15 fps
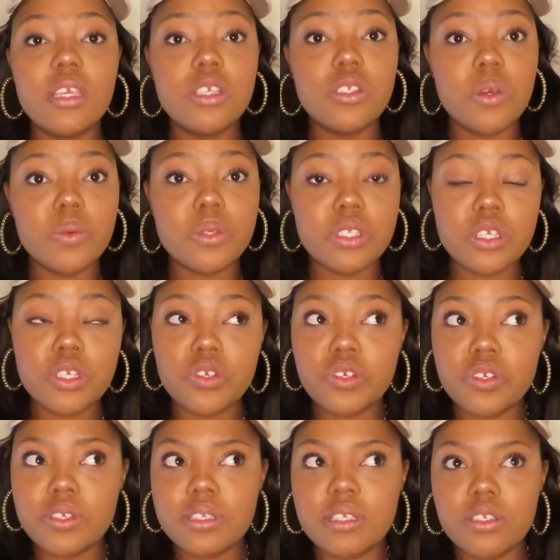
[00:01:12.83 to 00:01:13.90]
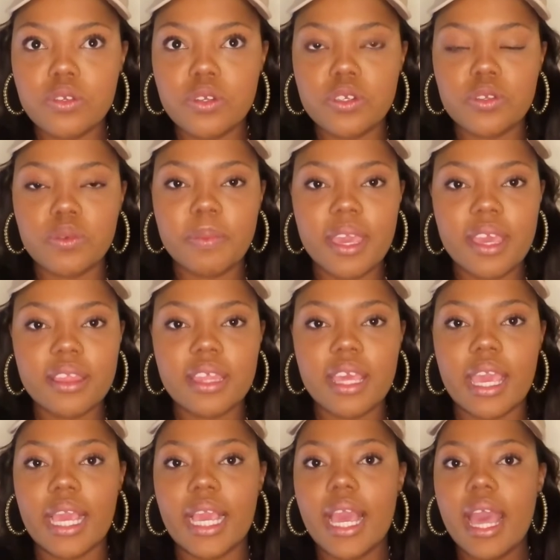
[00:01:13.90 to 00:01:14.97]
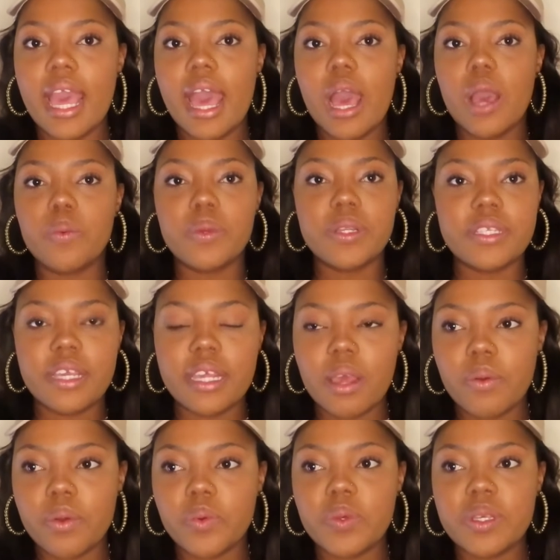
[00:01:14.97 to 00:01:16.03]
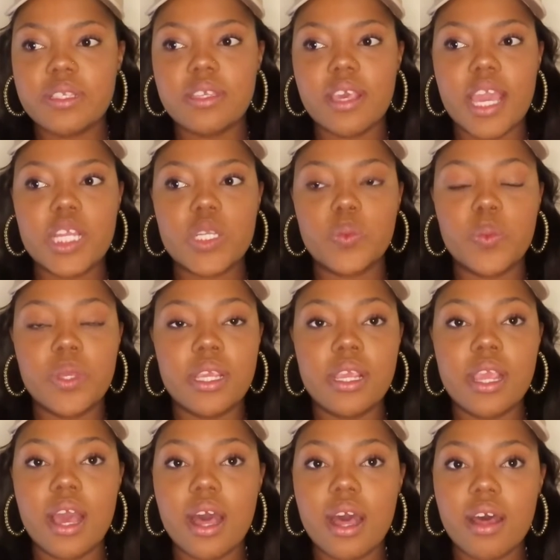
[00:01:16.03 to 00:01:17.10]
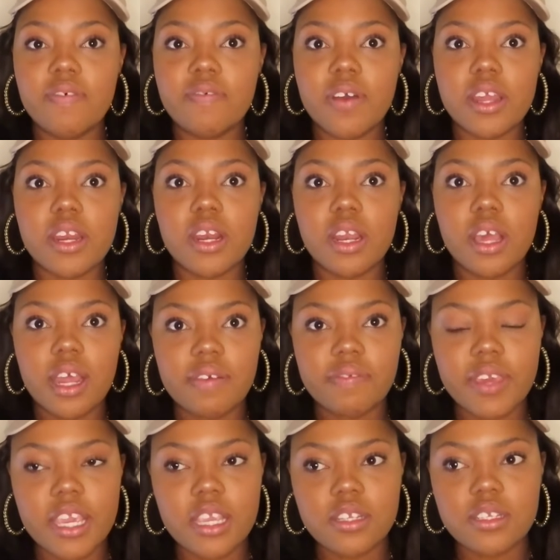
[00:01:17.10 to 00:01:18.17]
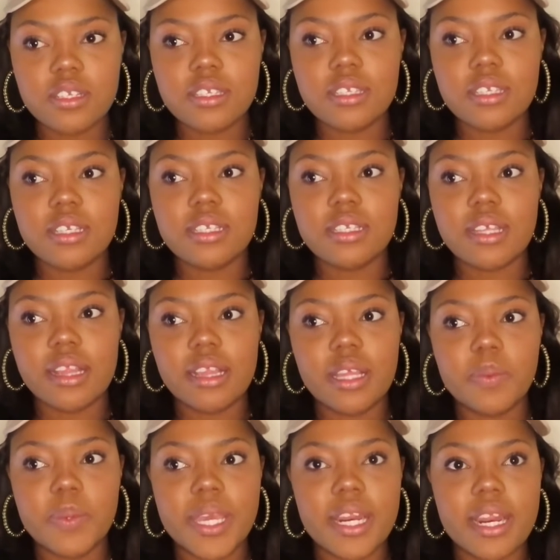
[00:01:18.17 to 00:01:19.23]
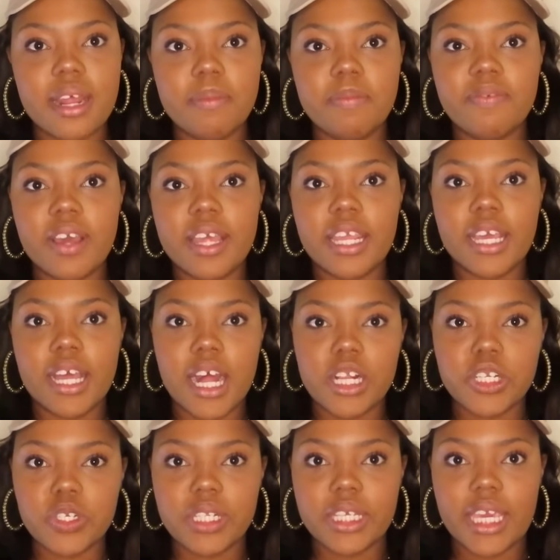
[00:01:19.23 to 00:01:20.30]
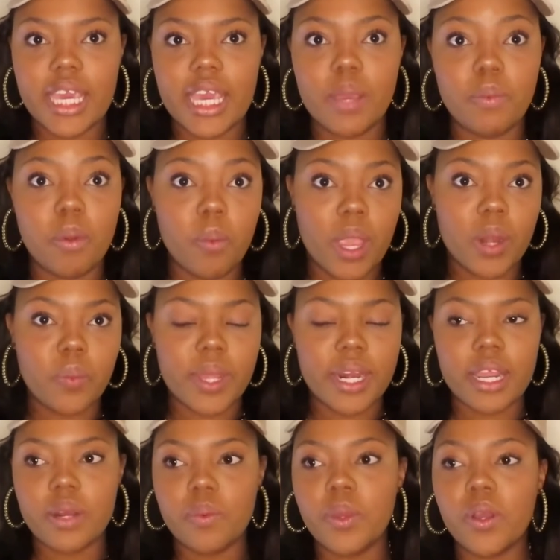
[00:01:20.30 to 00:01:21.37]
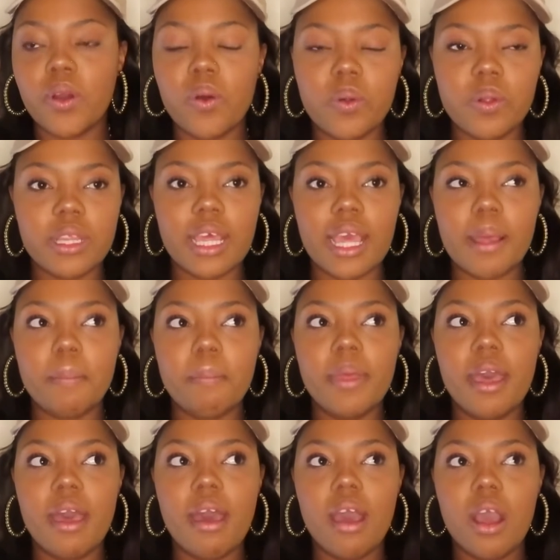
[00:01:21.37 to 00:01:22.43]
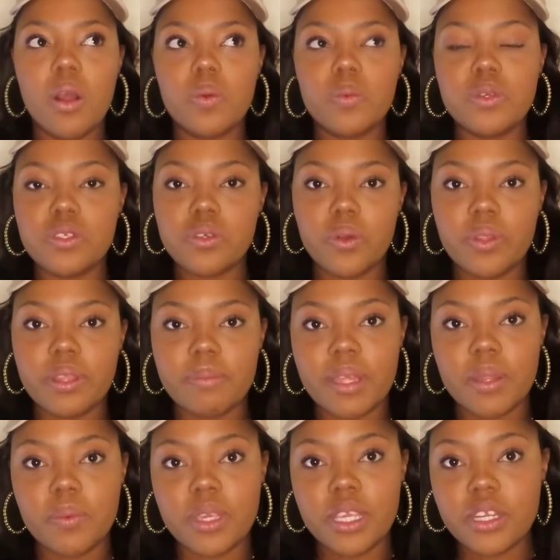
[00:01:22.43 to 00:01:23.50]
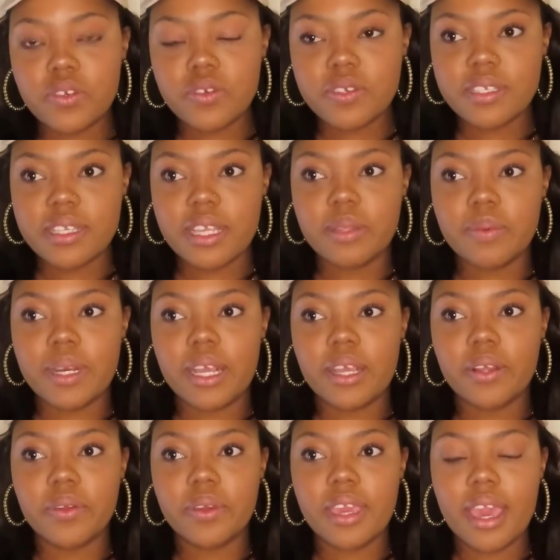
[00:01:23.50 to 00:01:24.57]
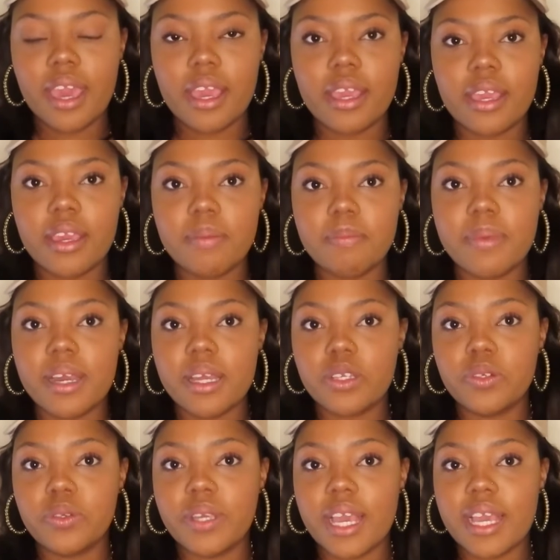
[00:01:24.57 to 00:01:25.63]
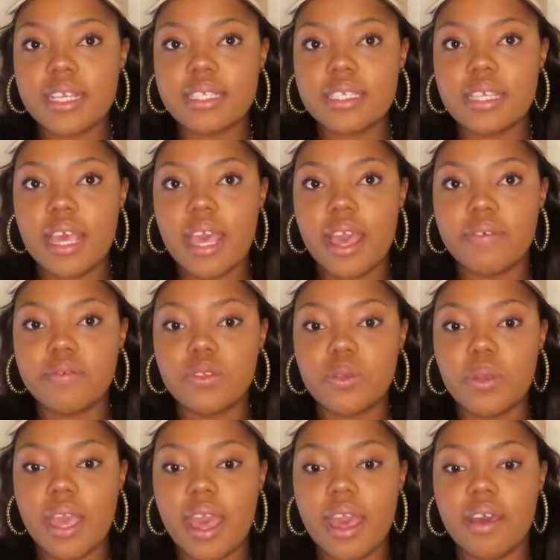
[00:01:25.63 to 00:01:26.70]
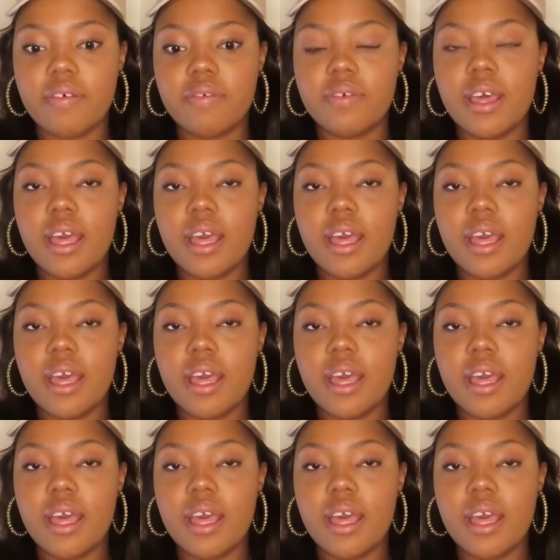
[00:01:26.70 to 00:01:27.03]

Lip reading: So I was introduced into this okay thing. We did our research, we found a lot of agencies, and then we ended up finding Cultural Care. We went there and we called them, we told them that we're interested. We're like, okay, but you guys have to have,